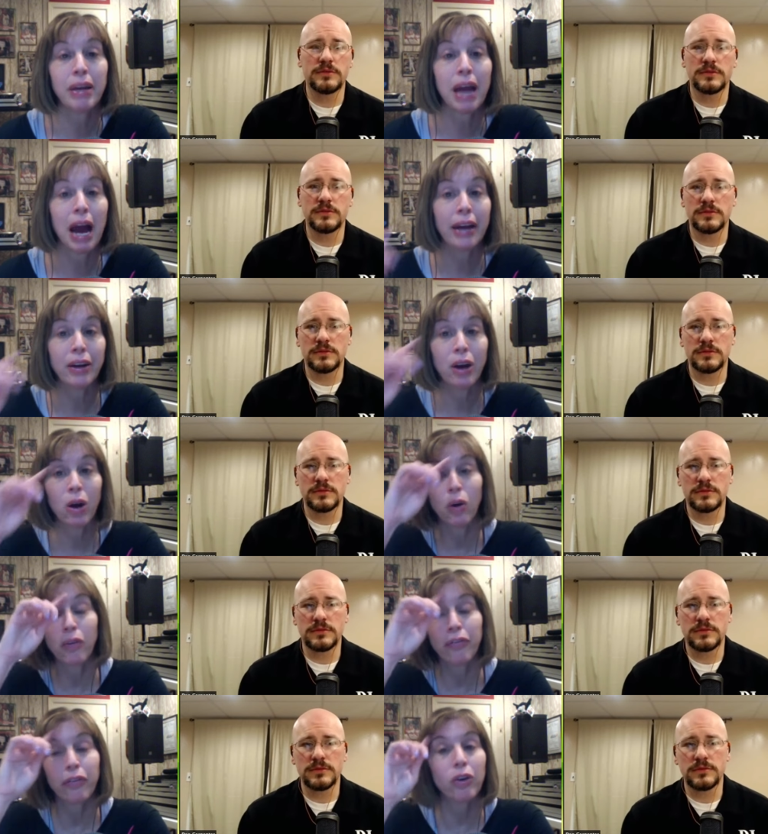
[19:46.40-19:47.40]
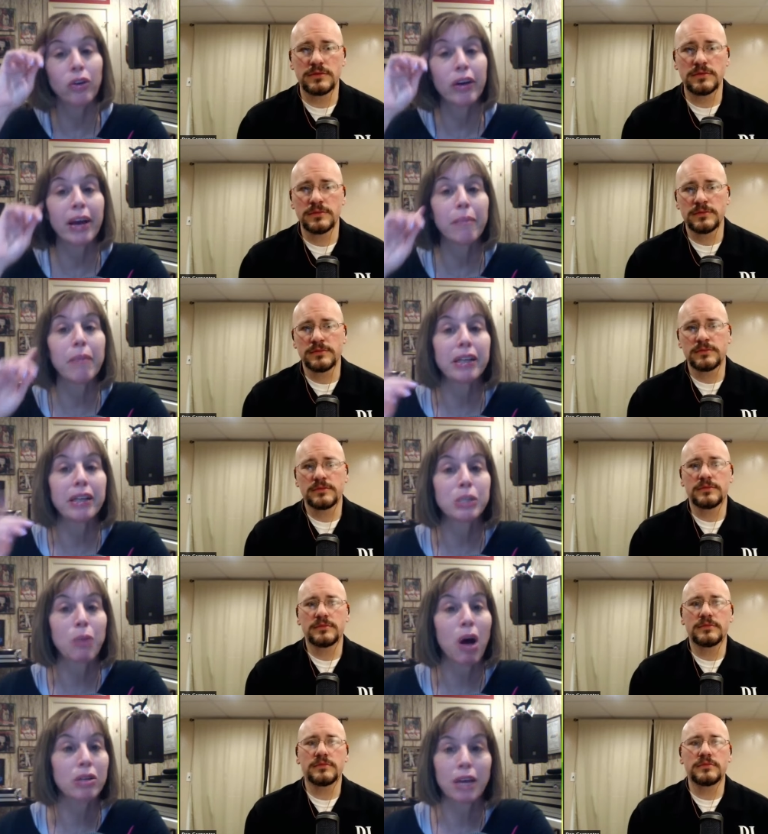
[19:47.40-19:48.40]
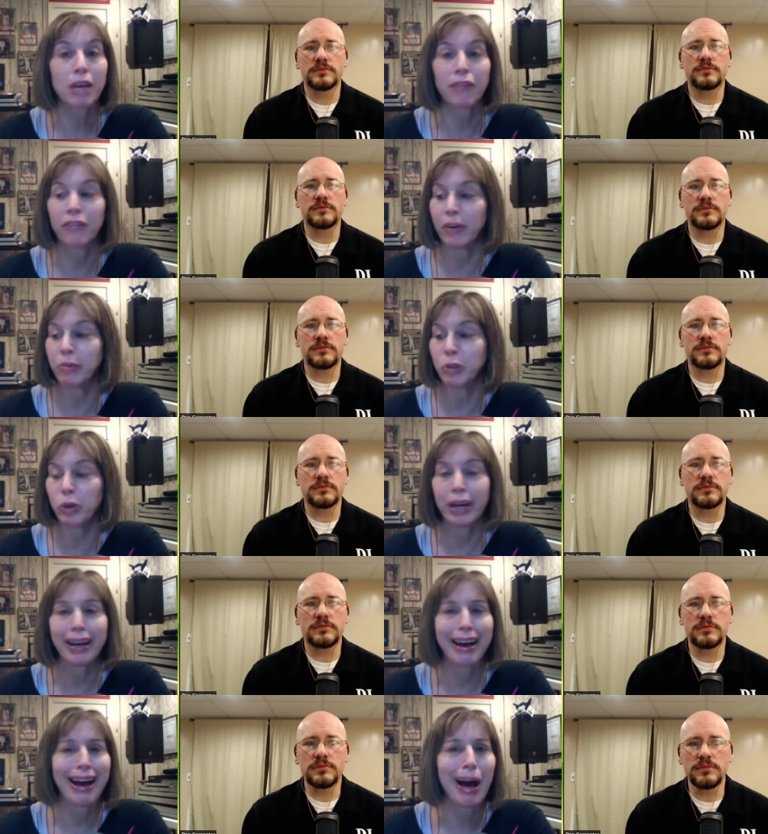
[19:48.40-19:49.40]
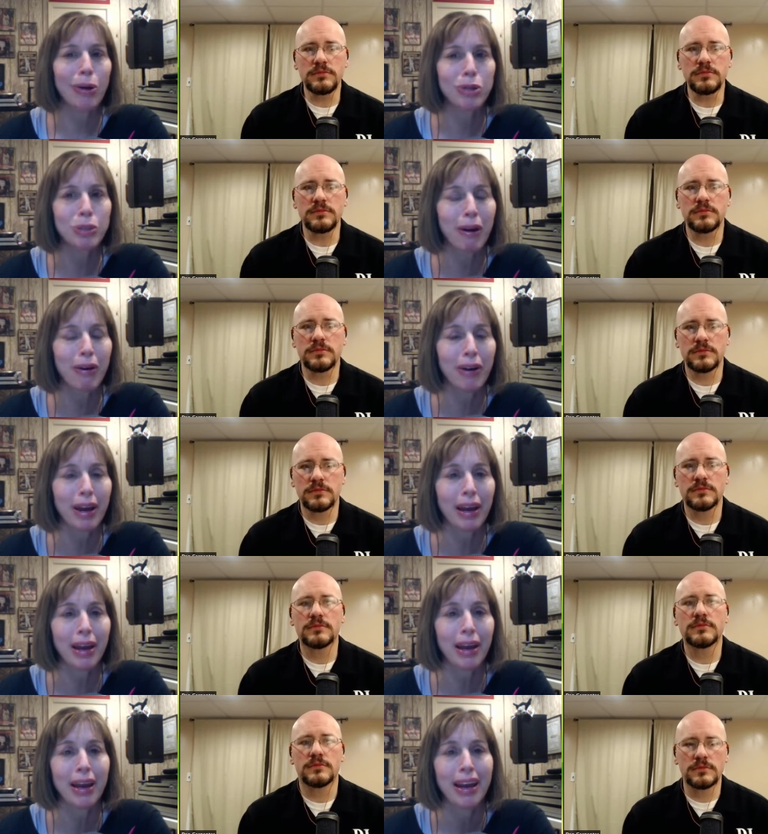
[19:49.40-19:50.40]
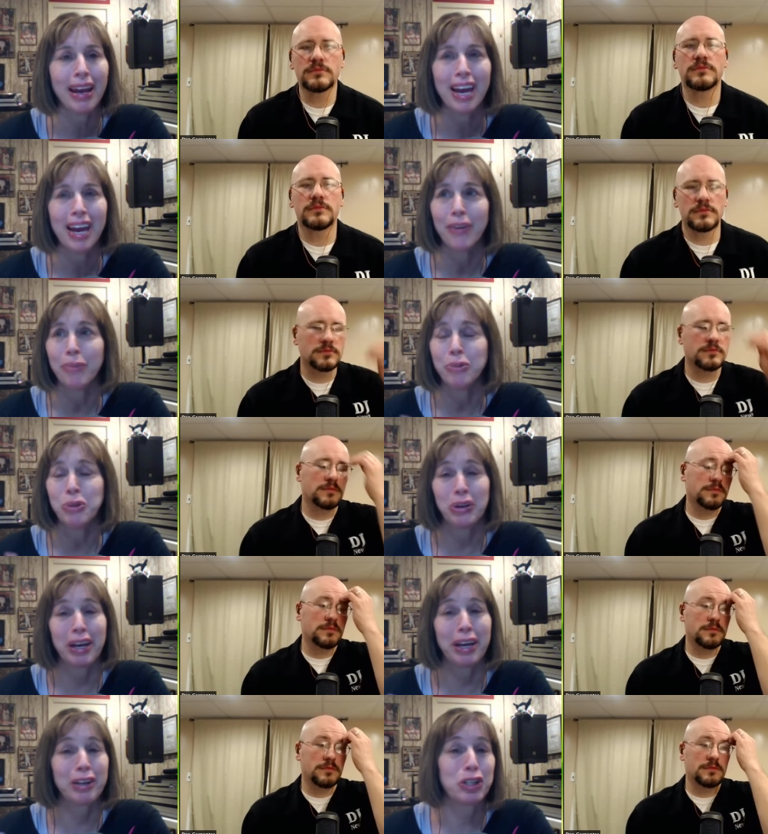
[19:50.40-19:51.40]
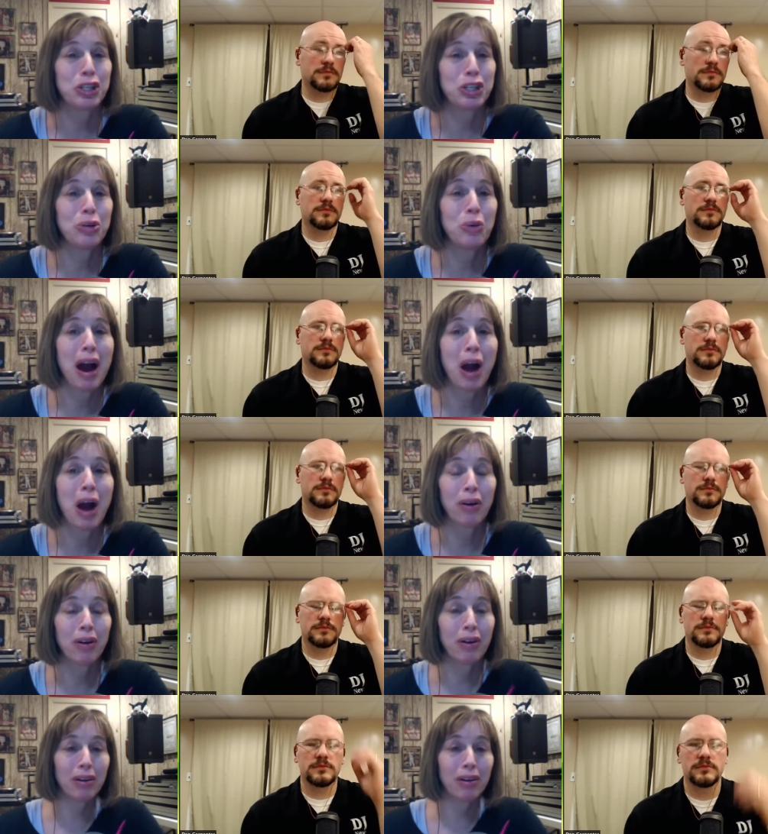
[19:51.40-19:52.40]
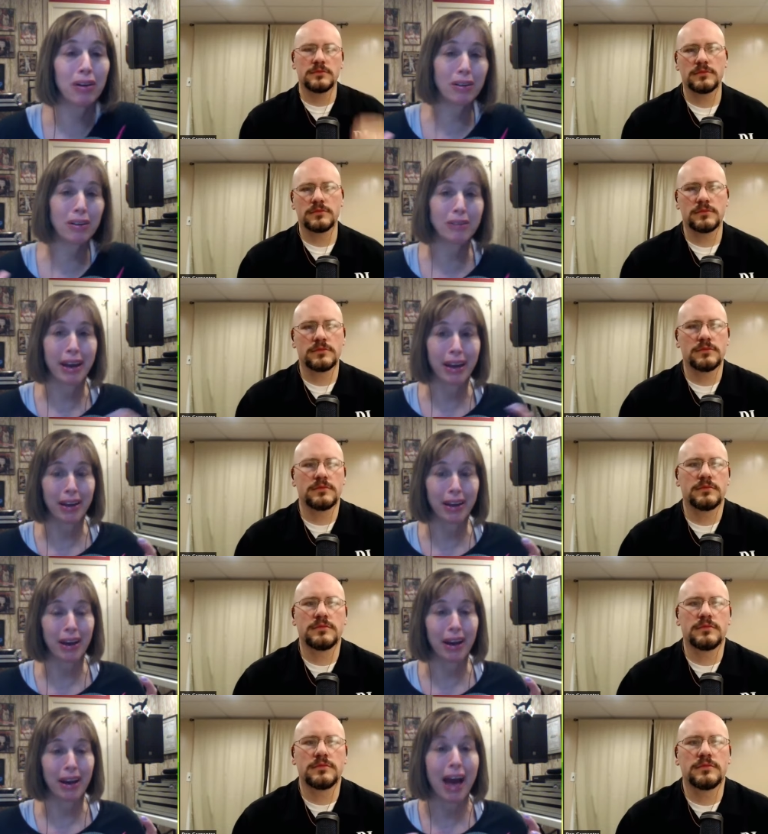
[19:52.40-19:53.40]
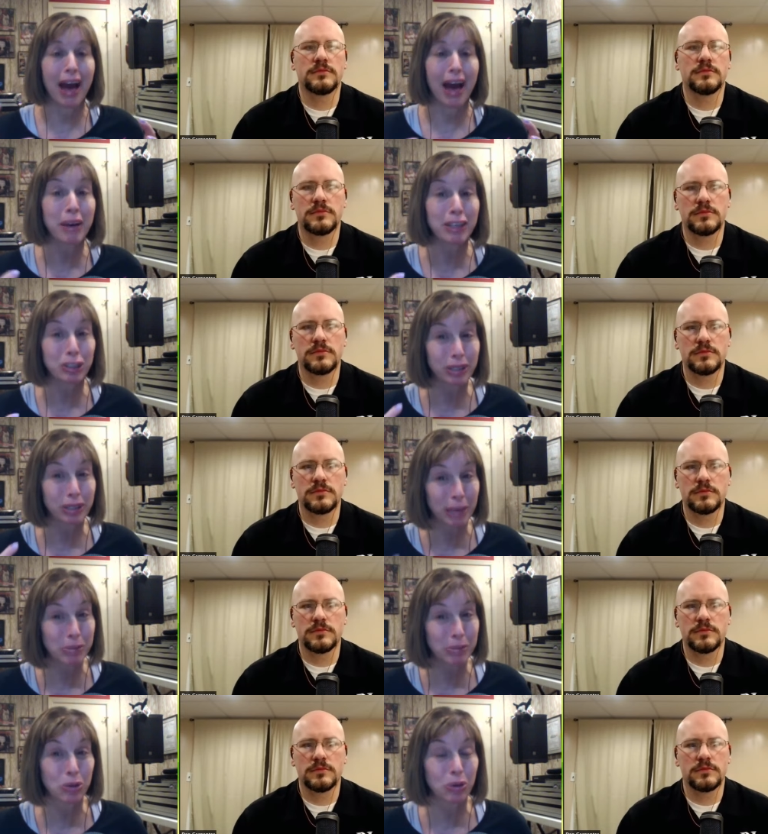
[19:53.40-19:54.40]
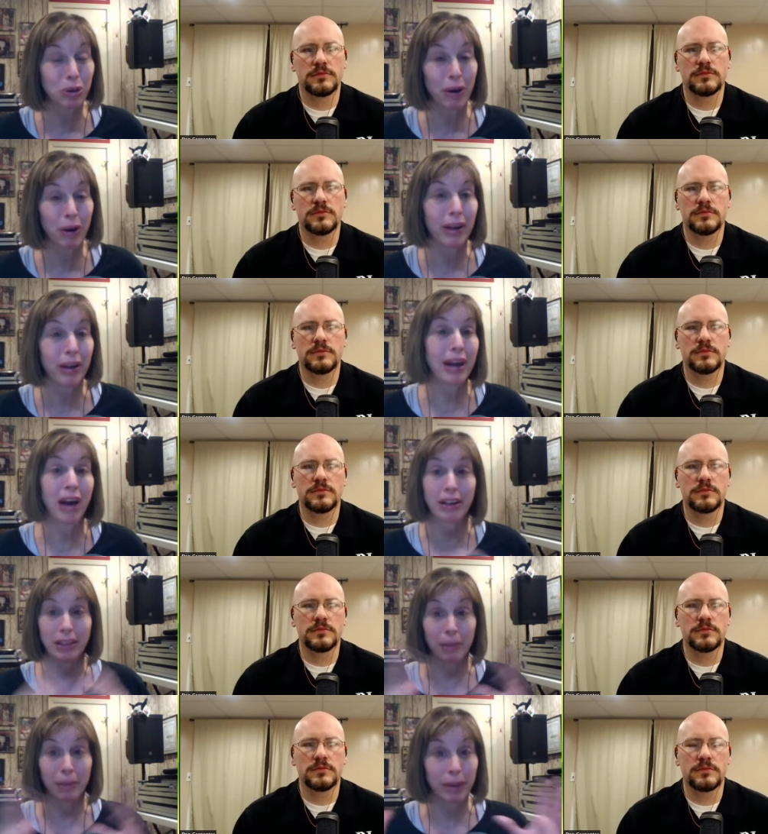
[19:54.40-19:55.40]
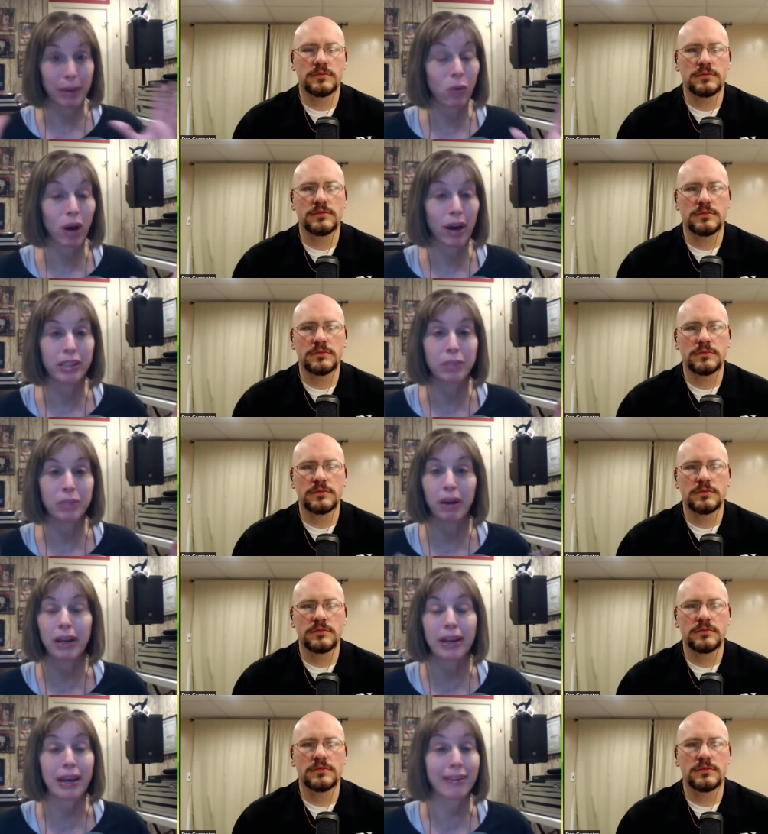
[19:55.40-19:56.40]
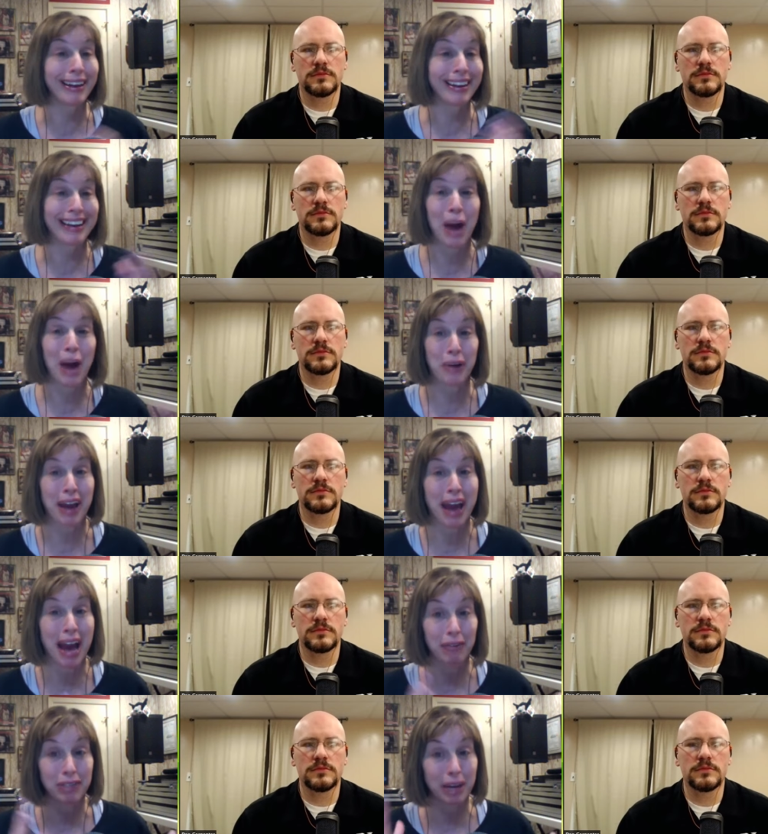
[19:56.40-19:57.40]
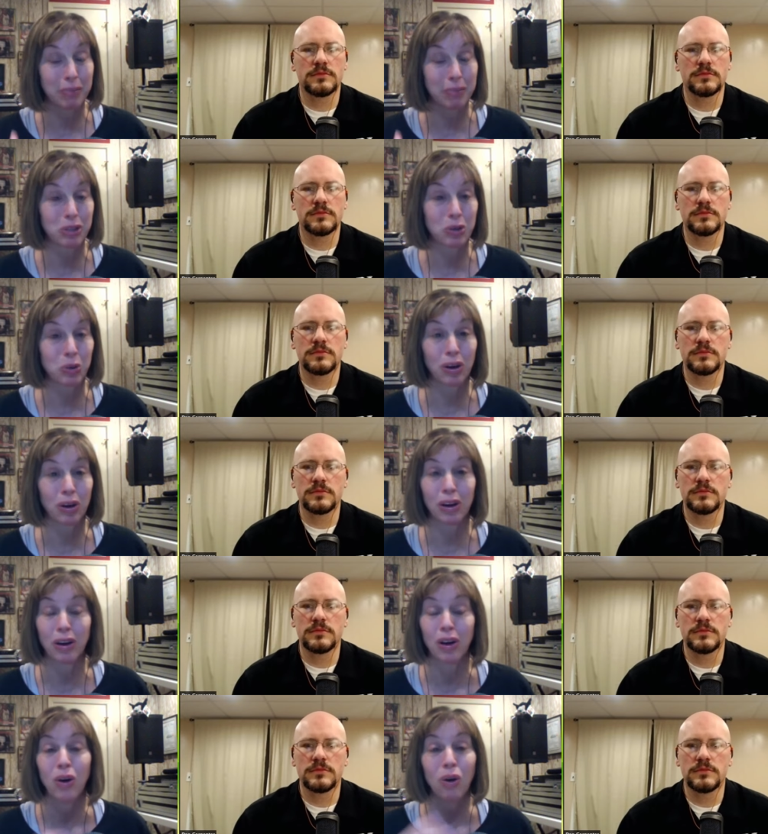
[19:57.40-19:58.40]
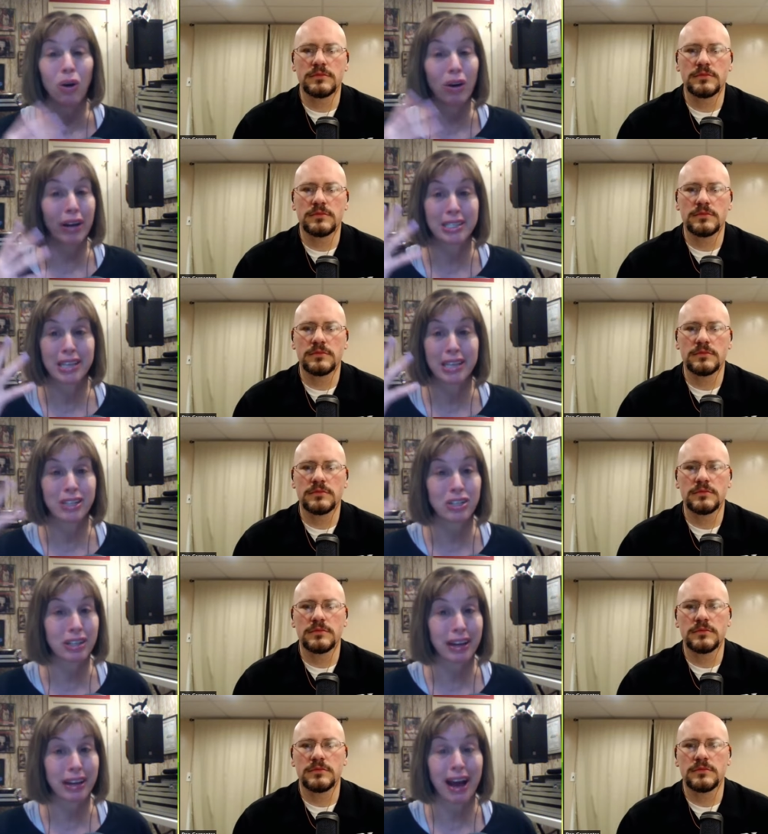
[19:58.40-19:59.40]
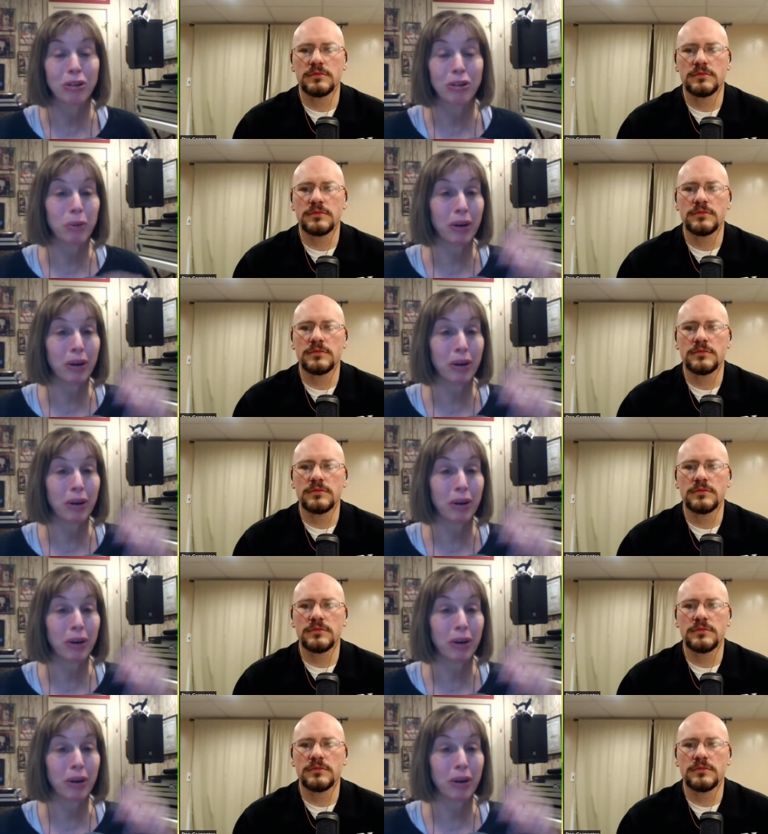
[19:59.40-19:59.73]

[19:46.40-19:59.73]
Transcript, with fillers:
Speaker 1: I know for like my small stuff, if I'm doing like a house party, if I'm doing like a two hour like elementary type school party, not like the big ones, but again like an hour and a half type school, or like I said, just like house party,